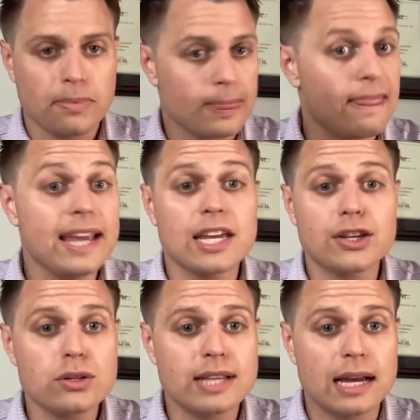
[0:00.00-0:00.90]
They can
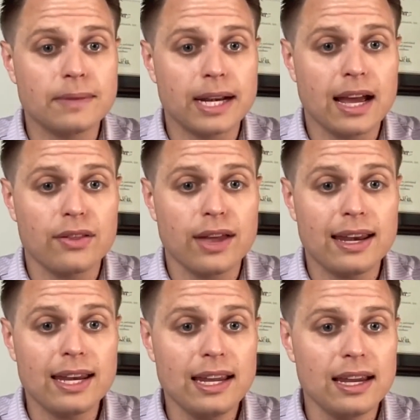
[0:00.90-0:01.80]
use that money how they
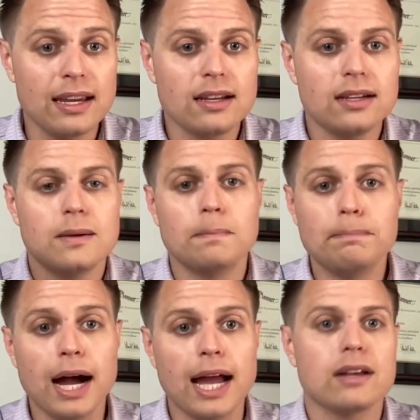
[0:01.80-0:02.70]
need,
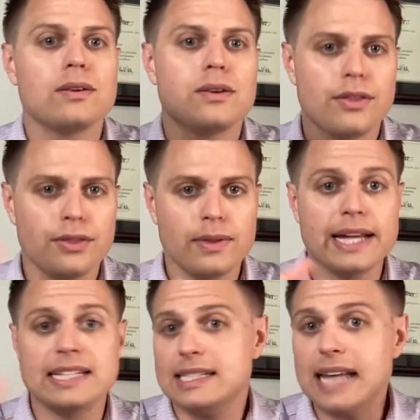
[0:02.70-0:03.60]
but
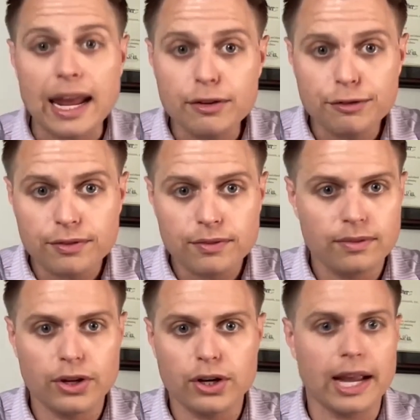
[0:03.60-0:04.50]
it's safe.
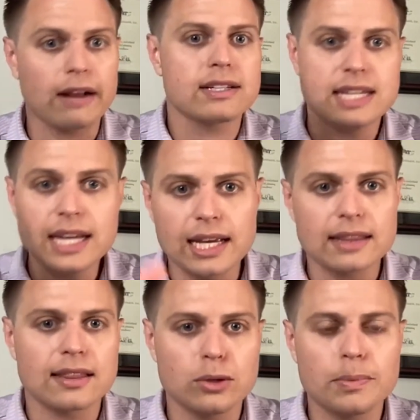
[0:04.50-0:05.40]
They're guaranteeing
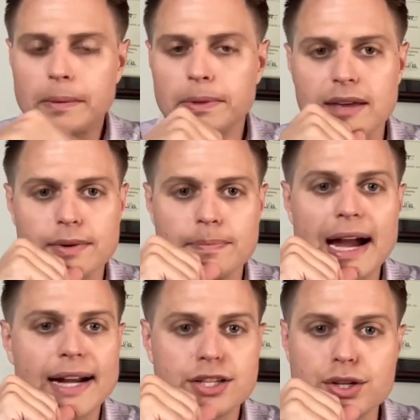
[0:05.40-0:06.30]
that they'll be able to give it
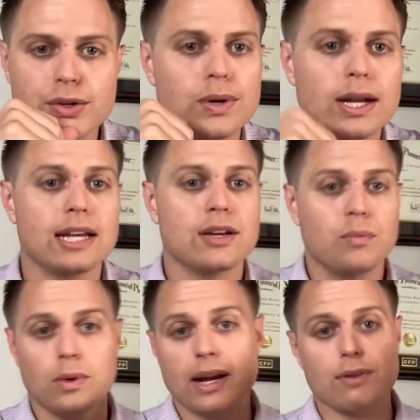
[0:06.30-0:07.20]
back to you in
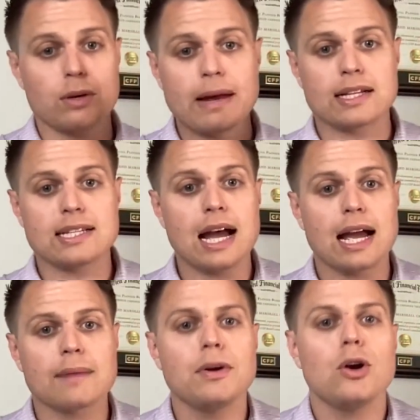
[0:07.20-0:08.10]
whatever amount of
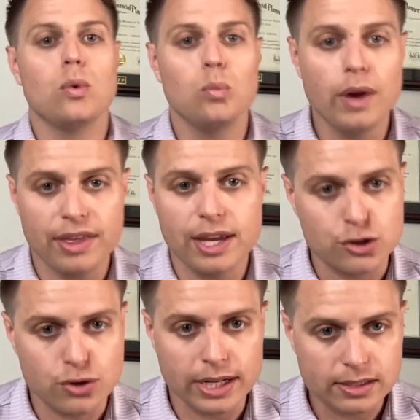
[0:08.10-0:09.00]
time with
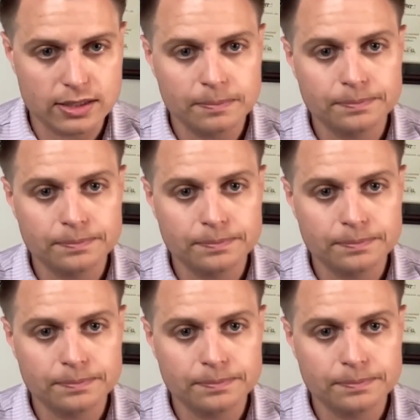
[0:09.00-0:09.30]
interest.